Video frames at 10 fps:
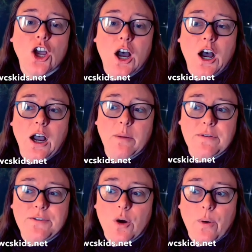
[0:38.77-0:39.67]
um,
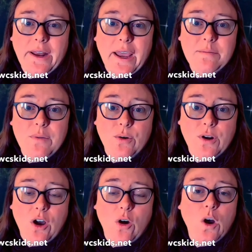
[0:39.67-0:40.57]
if you go on
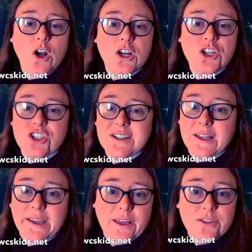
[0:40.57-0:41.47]
Edmodo, just
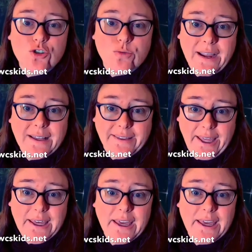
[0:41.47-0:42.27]
click on the direct link.